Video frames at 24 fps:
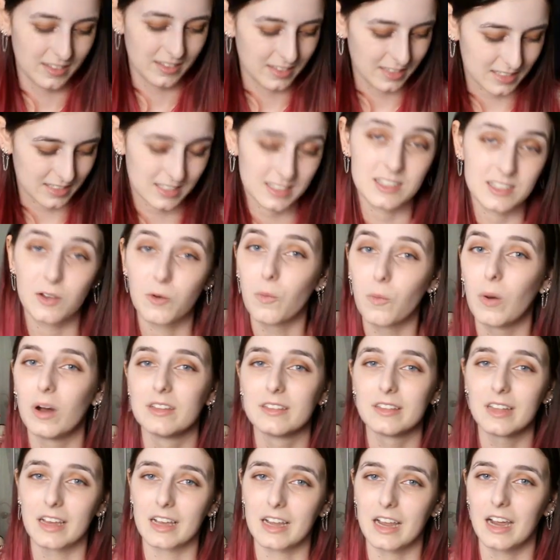This is the
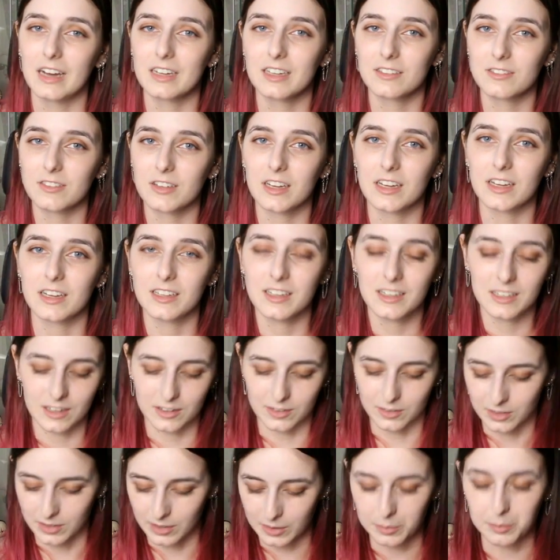one that kind of like, you
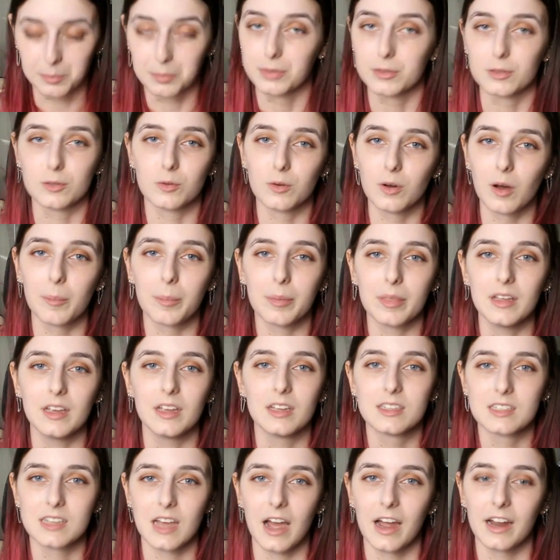know, blew up the
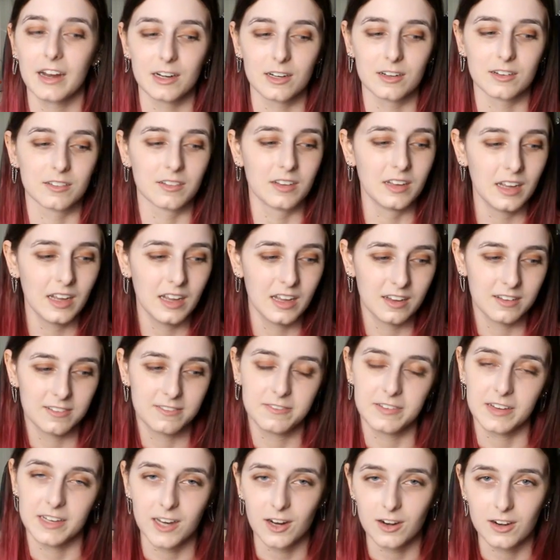entire
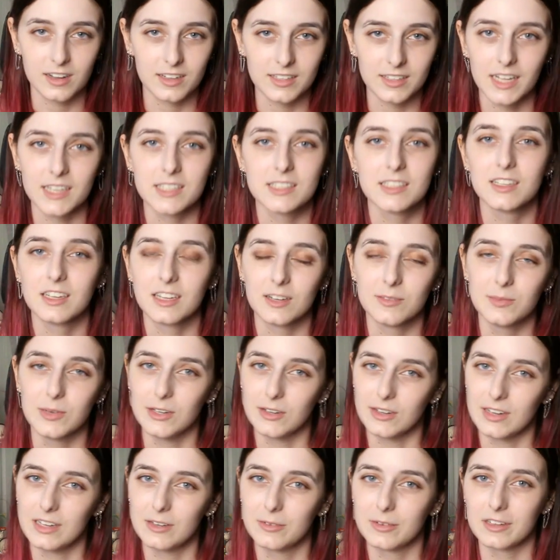figure collecting
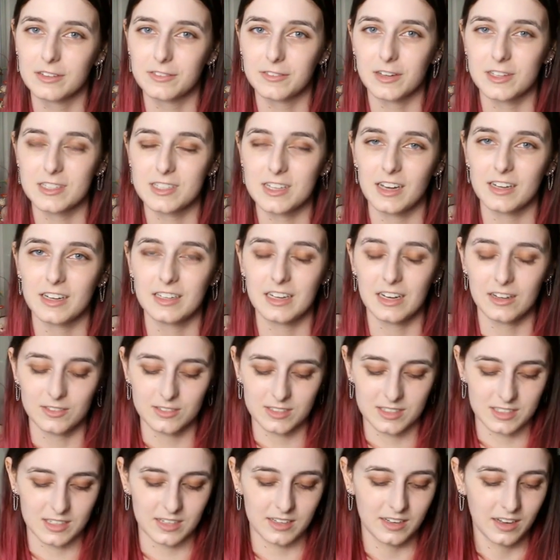community when it first got
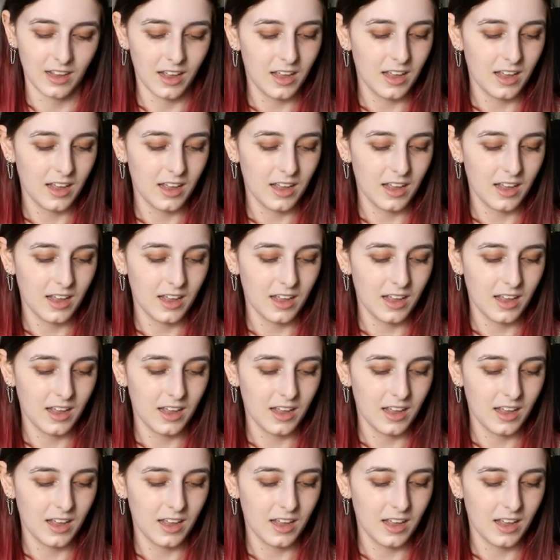announced.